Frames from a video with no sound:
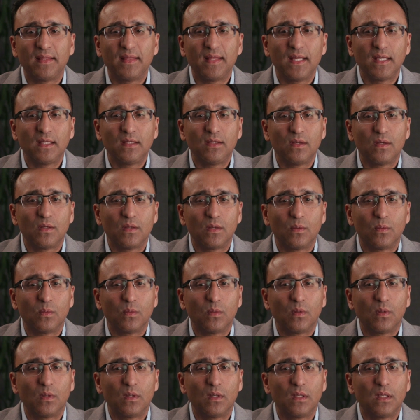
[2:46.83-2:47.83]
I think you
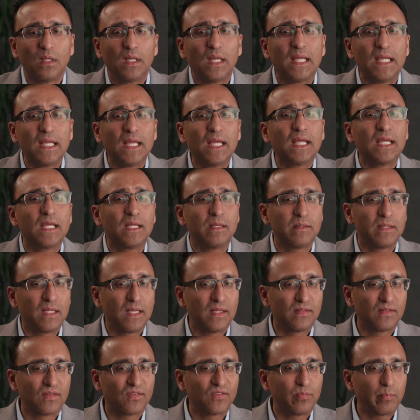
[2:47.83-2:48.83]
know, in
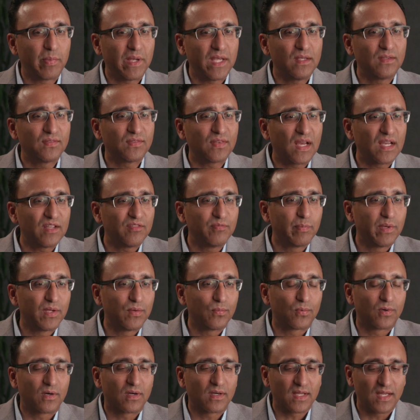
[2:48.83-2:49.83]
in the space I've
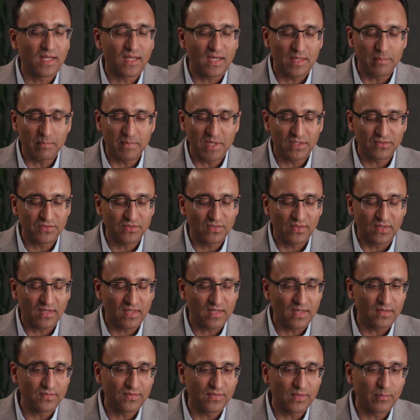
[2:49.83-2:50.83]
been working, I mentioned
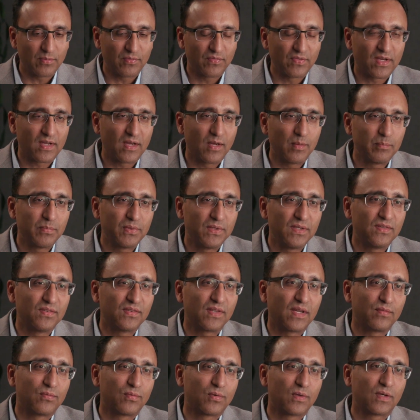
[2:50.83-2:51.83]
the, some of the
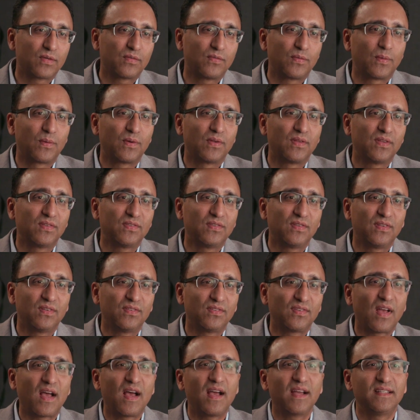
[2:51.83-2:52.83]
companies I've worked for. This
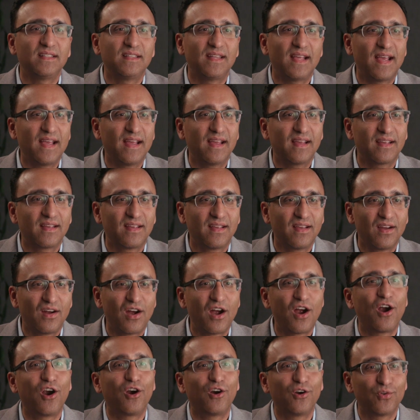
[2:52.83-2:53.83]
is high tech
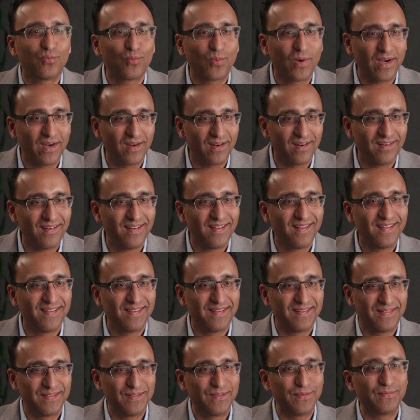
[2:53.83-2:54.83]
hardware,
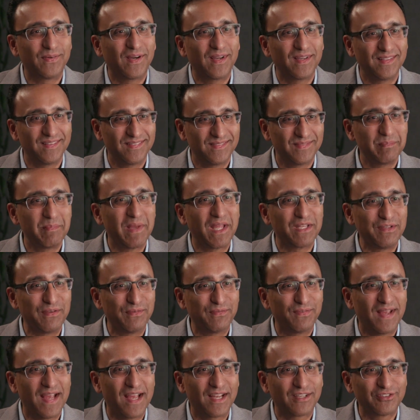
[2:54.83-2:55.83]
device
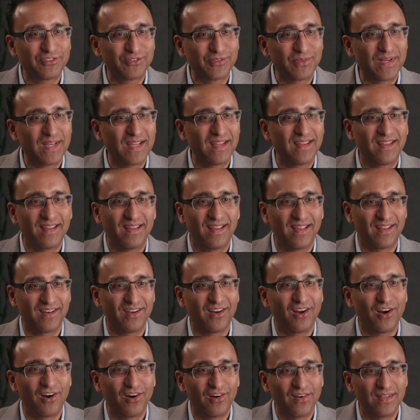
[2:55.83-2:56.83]
manufacturing,
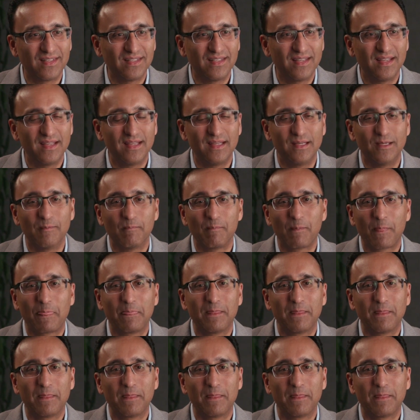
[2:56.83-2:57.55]
and R and D.